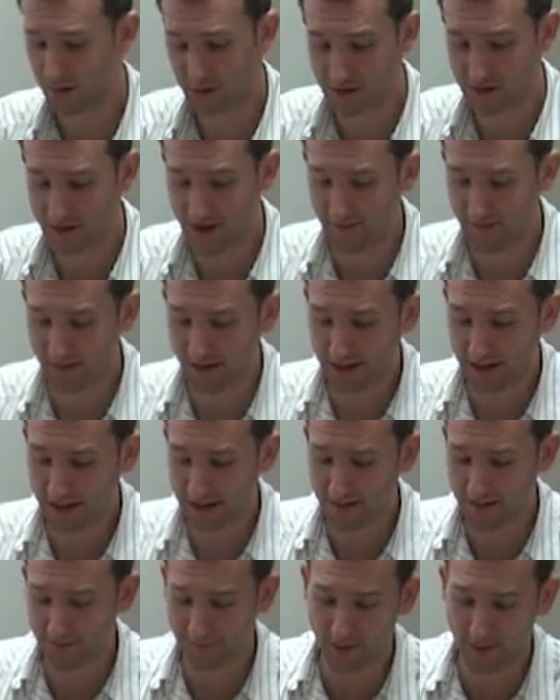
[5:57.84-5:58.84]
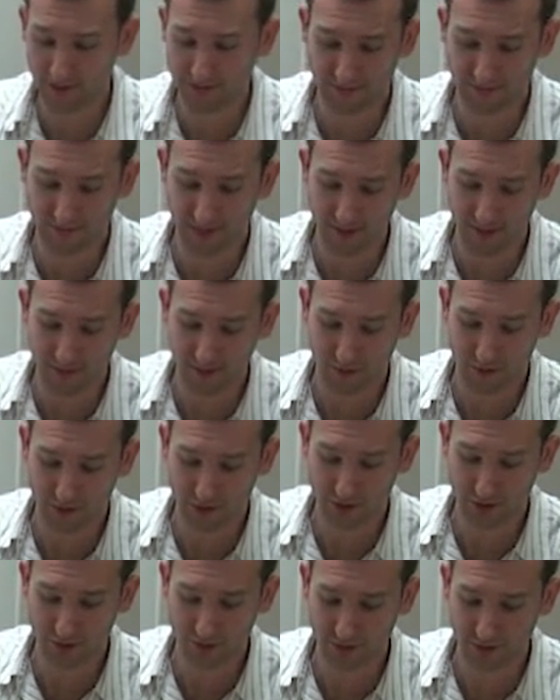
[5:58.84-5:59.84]
do you have any friends or family with
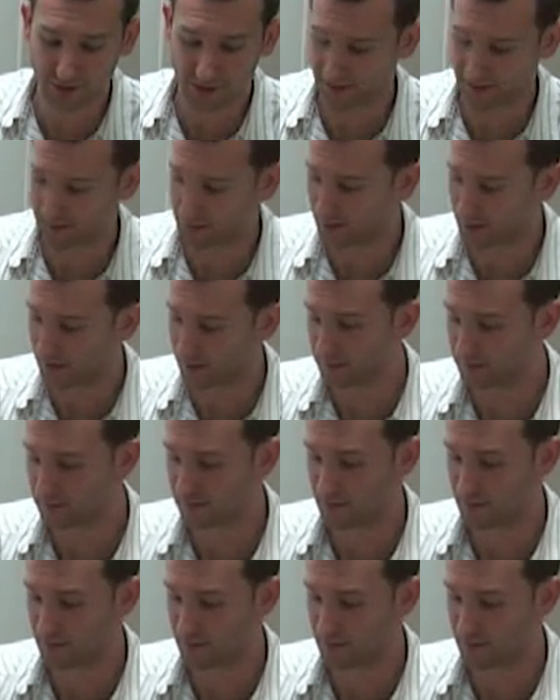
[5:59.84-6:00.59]
children at the moment?